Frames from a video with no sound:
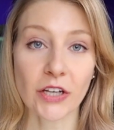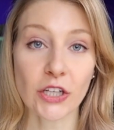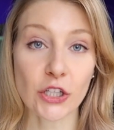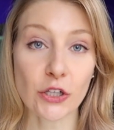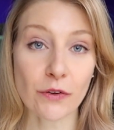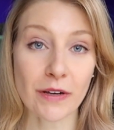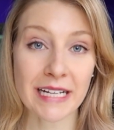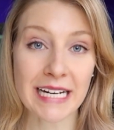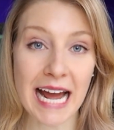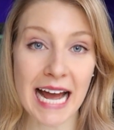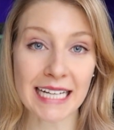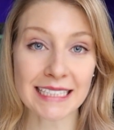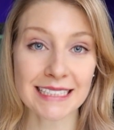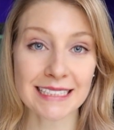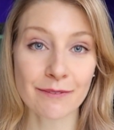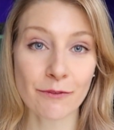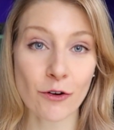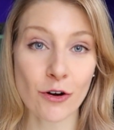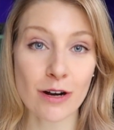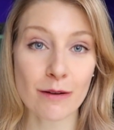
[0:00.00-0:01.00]
You can ask
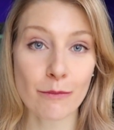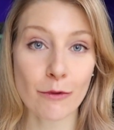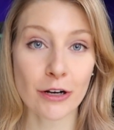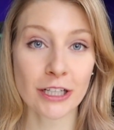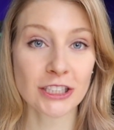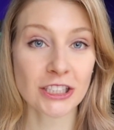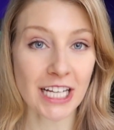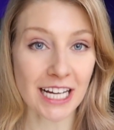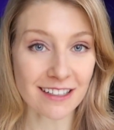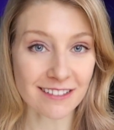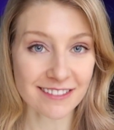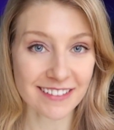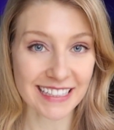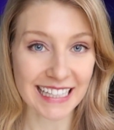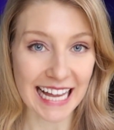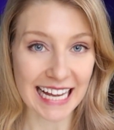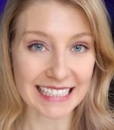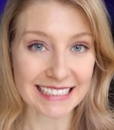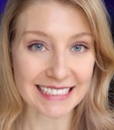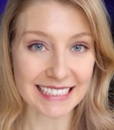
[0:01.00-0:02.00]
for a more
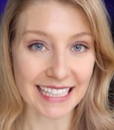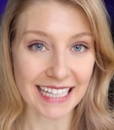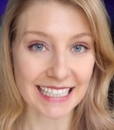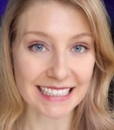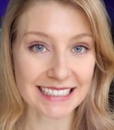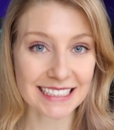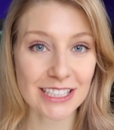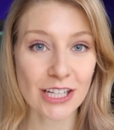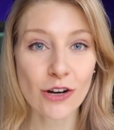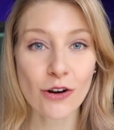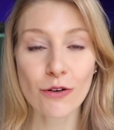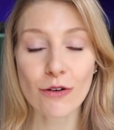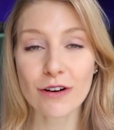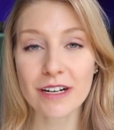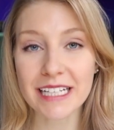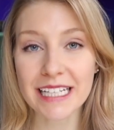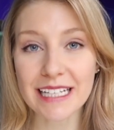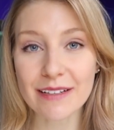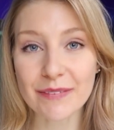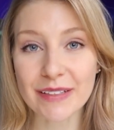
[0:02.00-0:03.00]
generalized list or
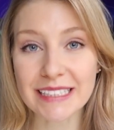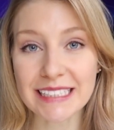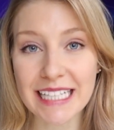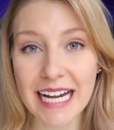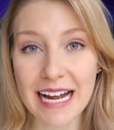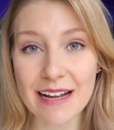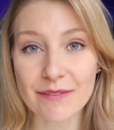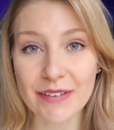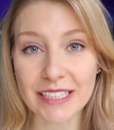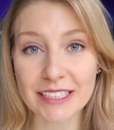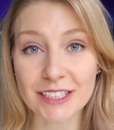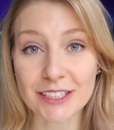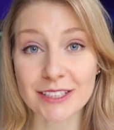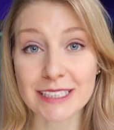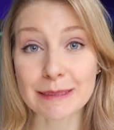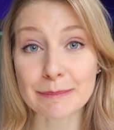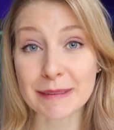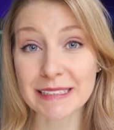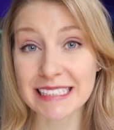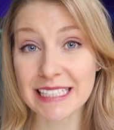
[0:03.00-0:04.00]
even dive into
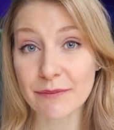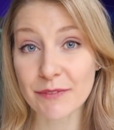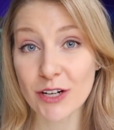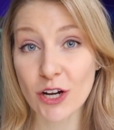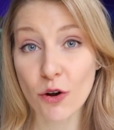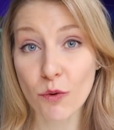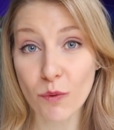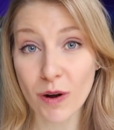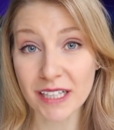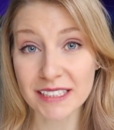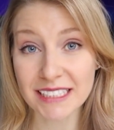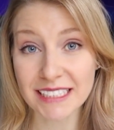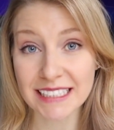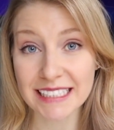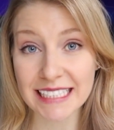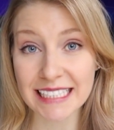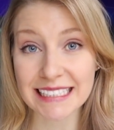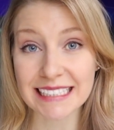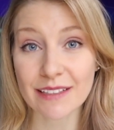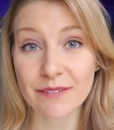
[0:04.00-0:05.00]
specific
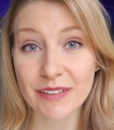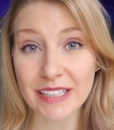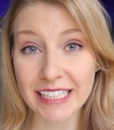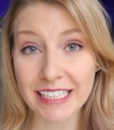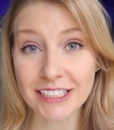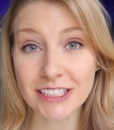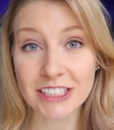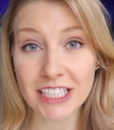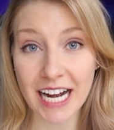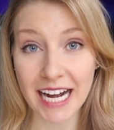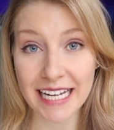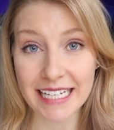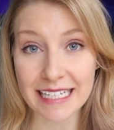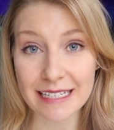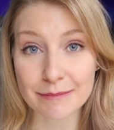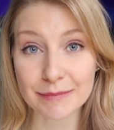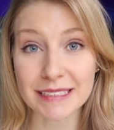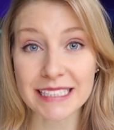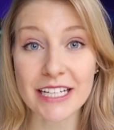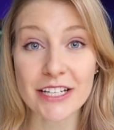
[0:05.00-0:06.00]
quantities of each
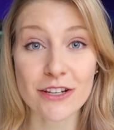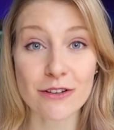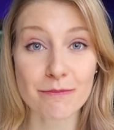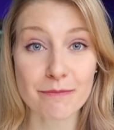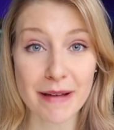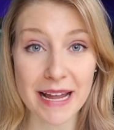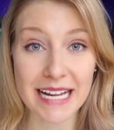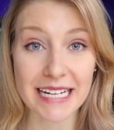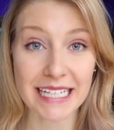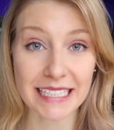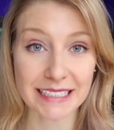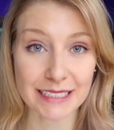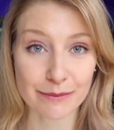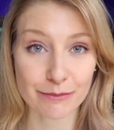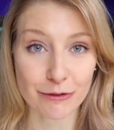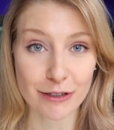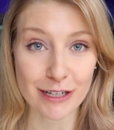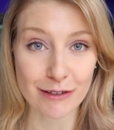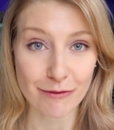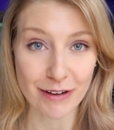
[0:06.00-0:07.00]
items that you may need to
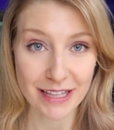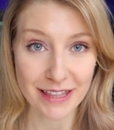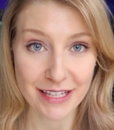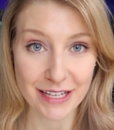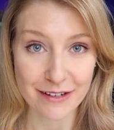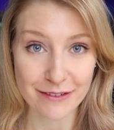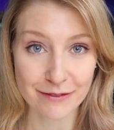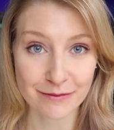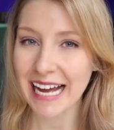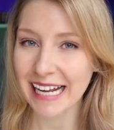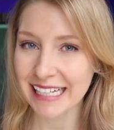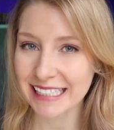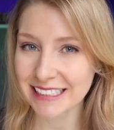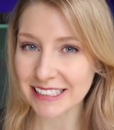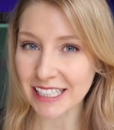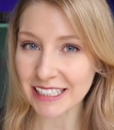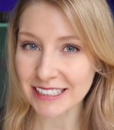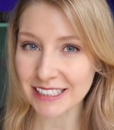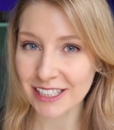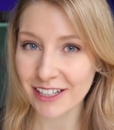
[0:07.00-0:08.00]
bring with you. And it's
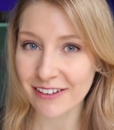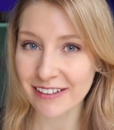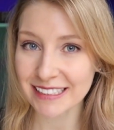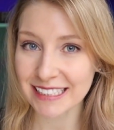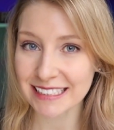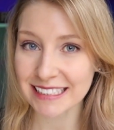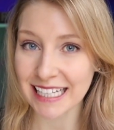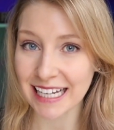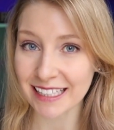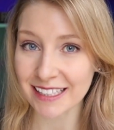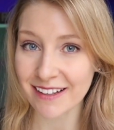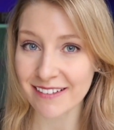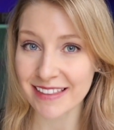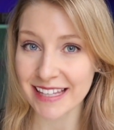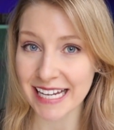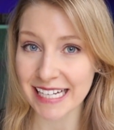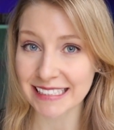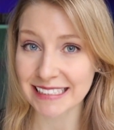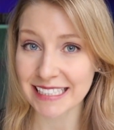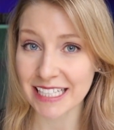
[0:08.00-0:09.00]
also going to tell you
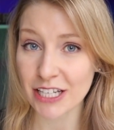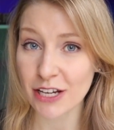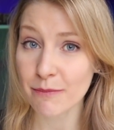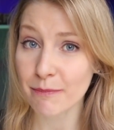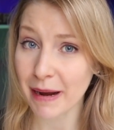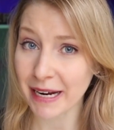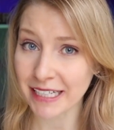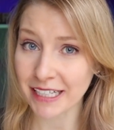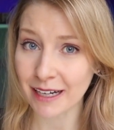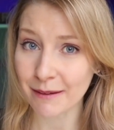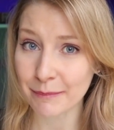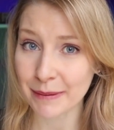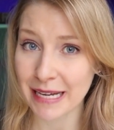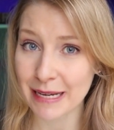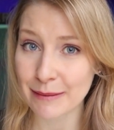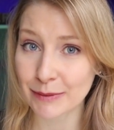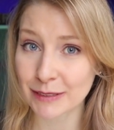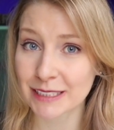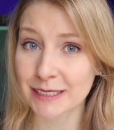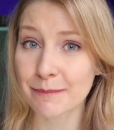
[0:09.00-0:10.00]
things that you might not be
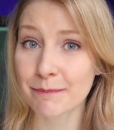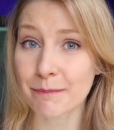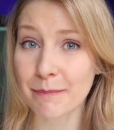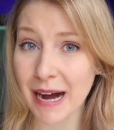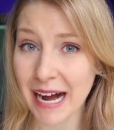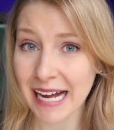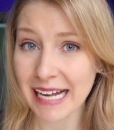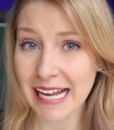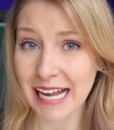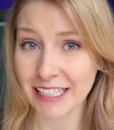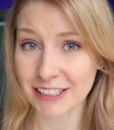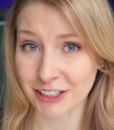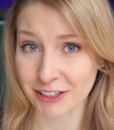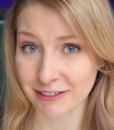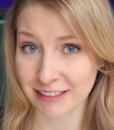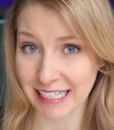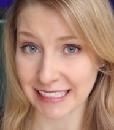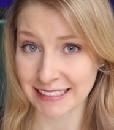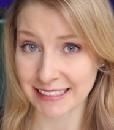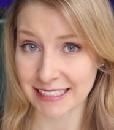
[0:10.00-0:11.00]
able to buy at your
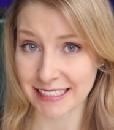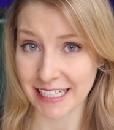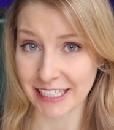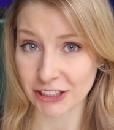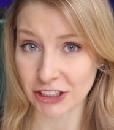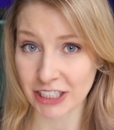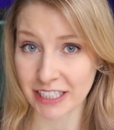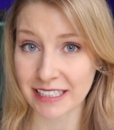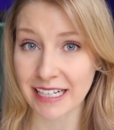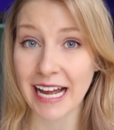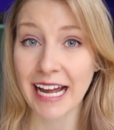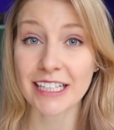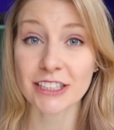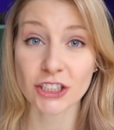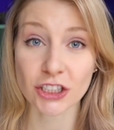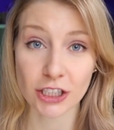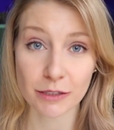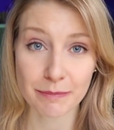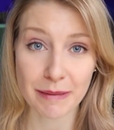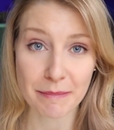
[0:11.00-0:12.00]
destination and
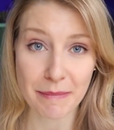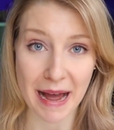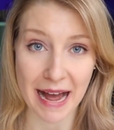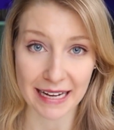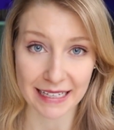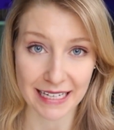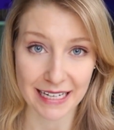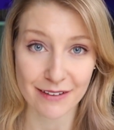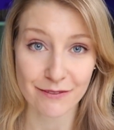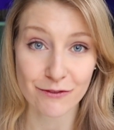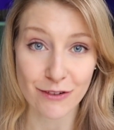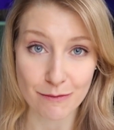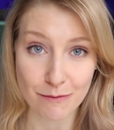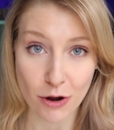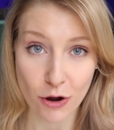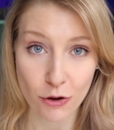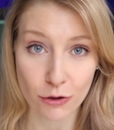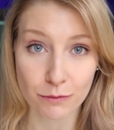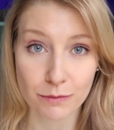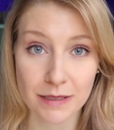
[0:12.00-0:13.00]
should be packing from
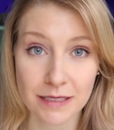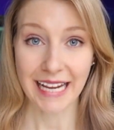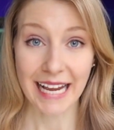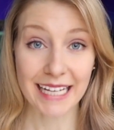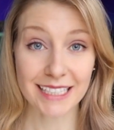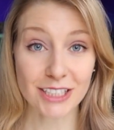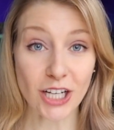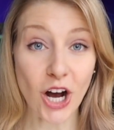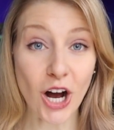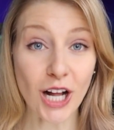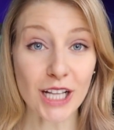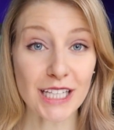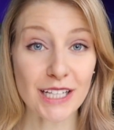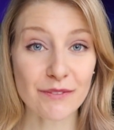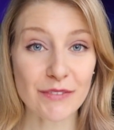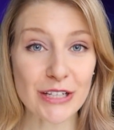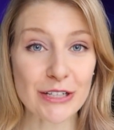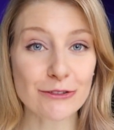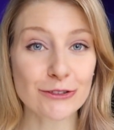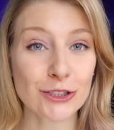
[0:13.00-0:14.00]
home. And all
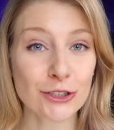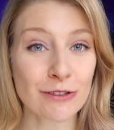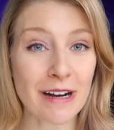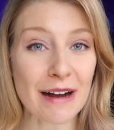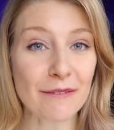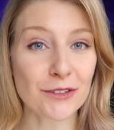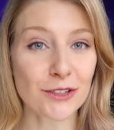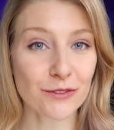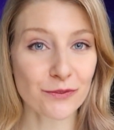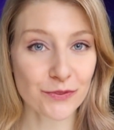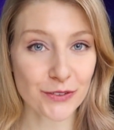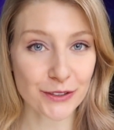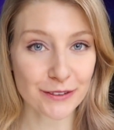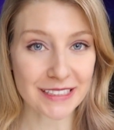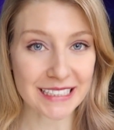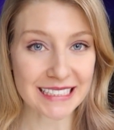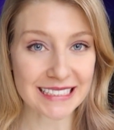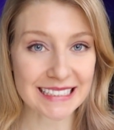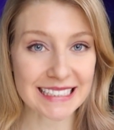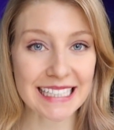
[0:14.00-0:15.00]
of you travel
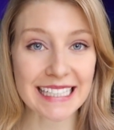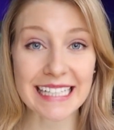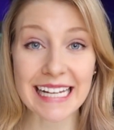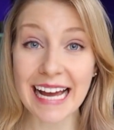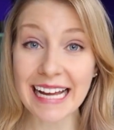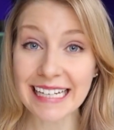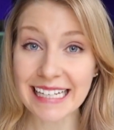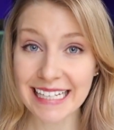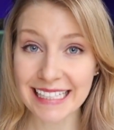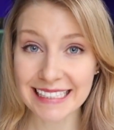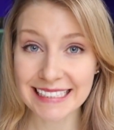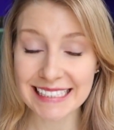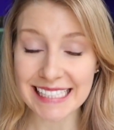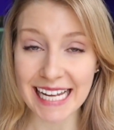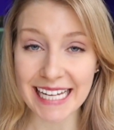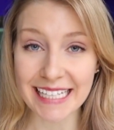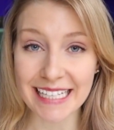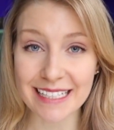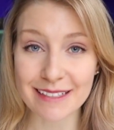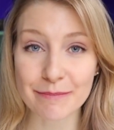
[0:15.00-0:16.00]
foodies, get
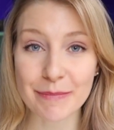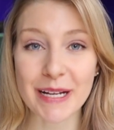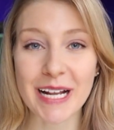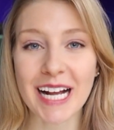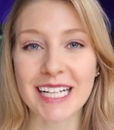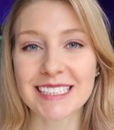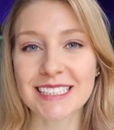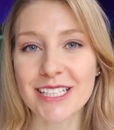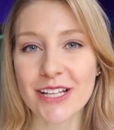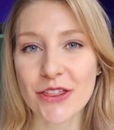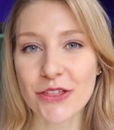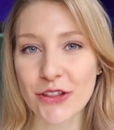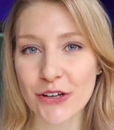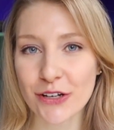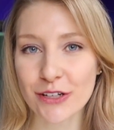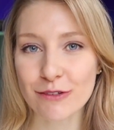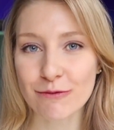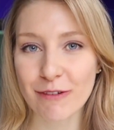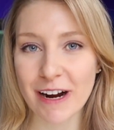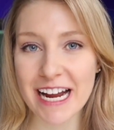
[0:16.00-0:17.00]
excited, because the
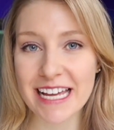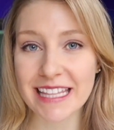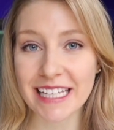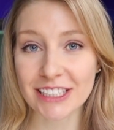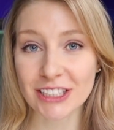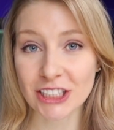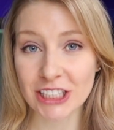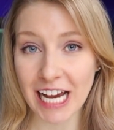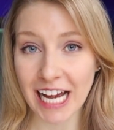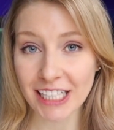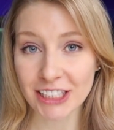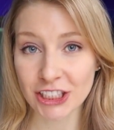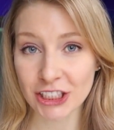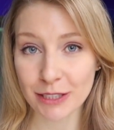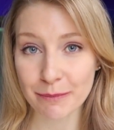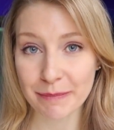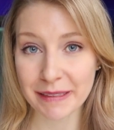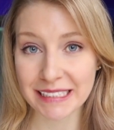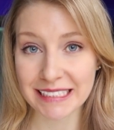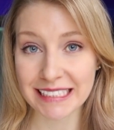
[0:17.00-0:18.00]
third way that
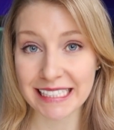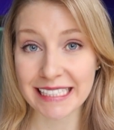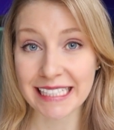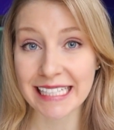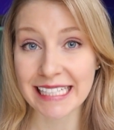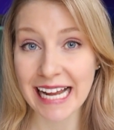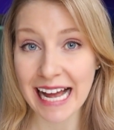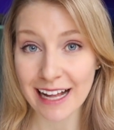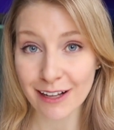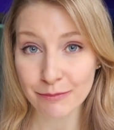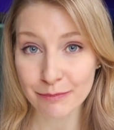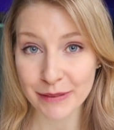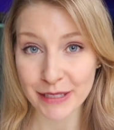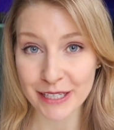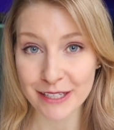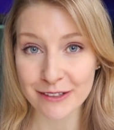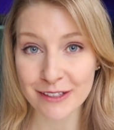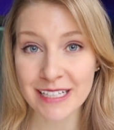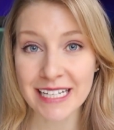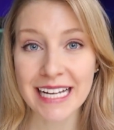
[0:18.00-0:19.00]
ChatGPT can help
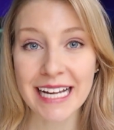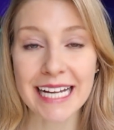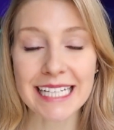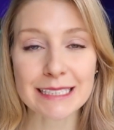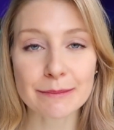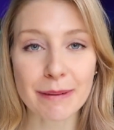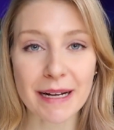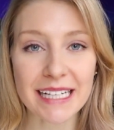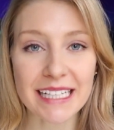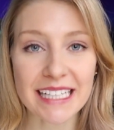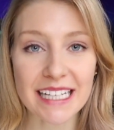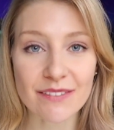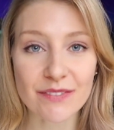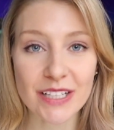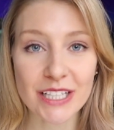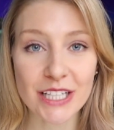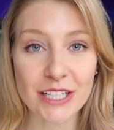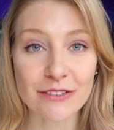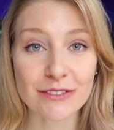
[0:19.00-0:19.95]
you is by giving